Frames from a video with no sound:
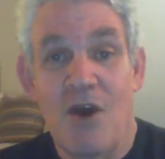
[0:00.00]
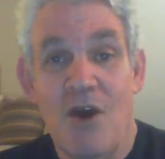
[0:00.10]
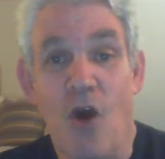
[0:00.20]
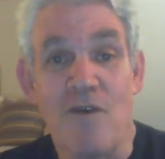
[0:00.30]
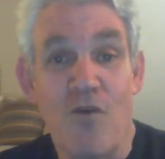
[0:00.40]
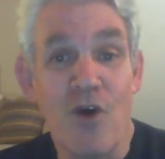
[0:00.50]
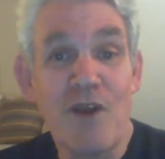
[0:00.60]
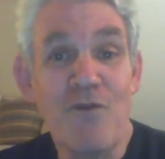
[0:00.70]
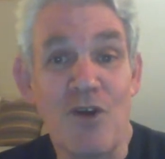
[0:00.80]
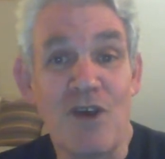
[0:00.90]
Over
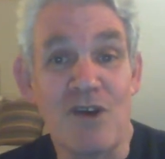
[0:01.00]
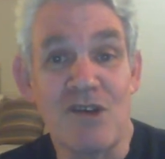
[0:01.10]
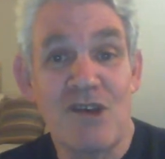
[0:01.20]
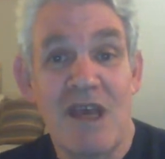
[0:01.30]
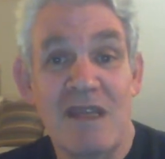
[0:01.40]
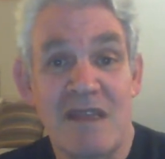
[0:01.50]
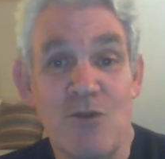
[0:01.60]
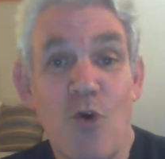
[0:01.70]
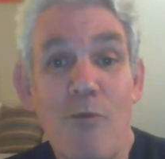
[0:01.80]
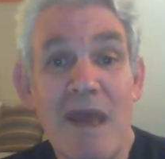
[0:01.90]
44 years, the
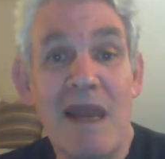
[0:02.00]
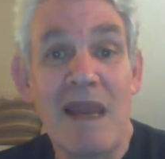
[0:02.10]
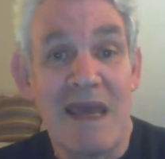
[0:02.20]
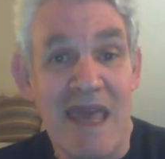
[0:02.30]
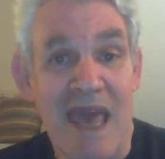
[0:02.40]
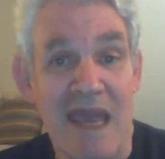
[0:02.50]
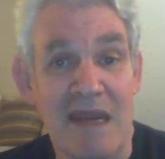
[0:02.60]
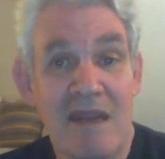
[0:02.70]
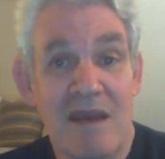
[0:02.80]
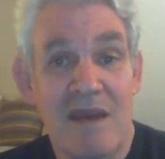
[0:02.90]
$2 million
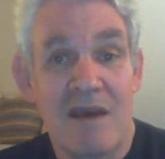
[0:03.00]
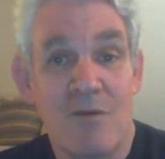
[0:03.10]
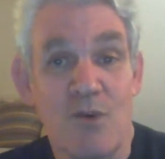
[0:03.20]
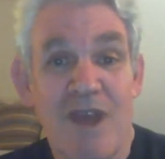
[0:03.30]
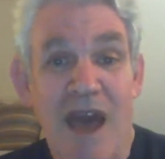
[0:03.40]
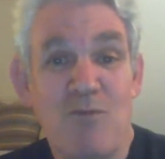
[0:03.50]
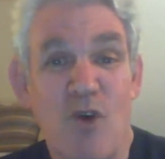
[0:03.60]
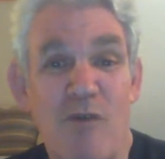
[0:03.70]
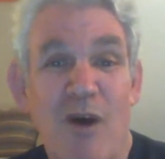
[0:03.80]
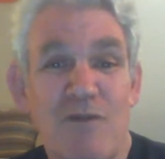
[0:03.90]
gain would come
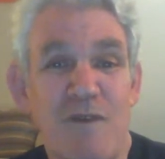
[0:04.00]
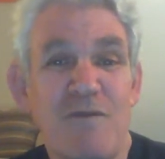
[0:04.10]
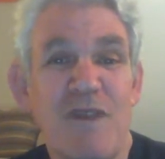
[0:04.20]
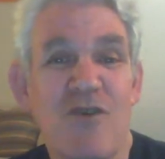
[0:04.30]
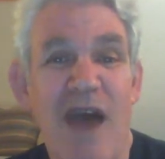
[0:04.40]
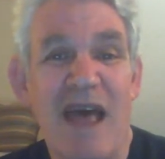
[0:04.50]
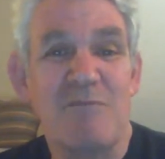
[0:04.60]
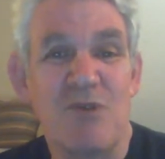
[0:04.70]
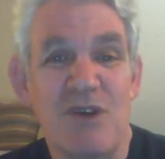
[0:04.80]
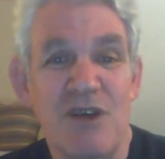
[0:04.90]
to about
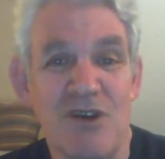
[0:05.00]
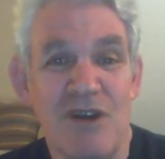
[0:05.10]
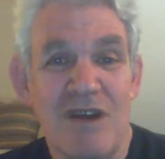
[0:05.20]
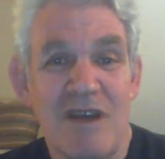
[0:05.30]
$50,000 per year.